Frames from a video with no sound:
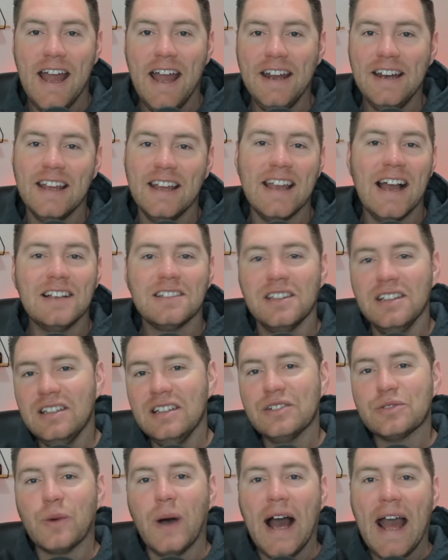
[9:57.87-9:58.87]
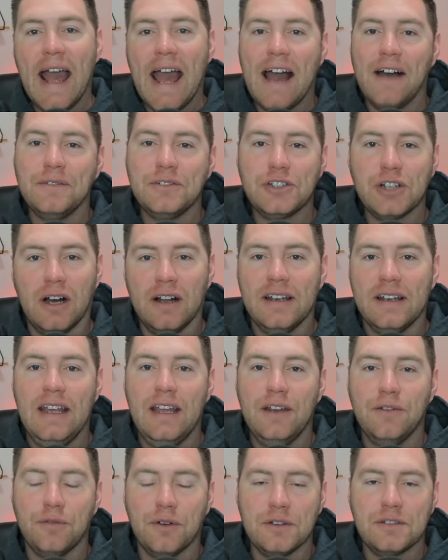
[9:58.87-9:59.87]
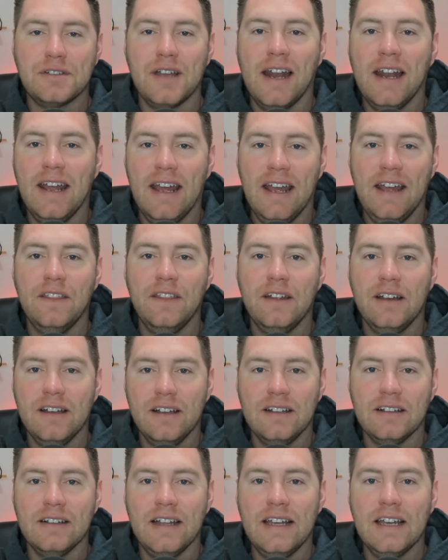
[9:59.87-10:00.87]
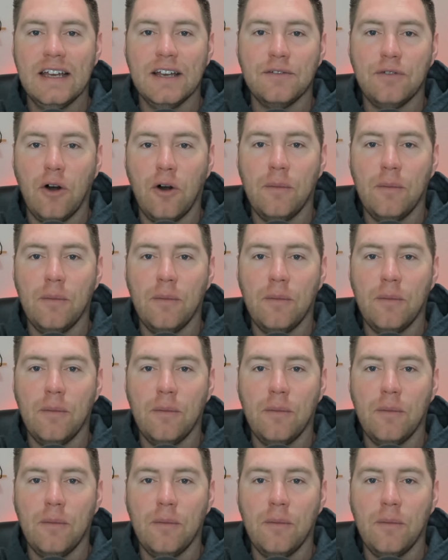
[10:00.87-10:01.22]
And guys, this is why I have John Deaton for Senate in the link of all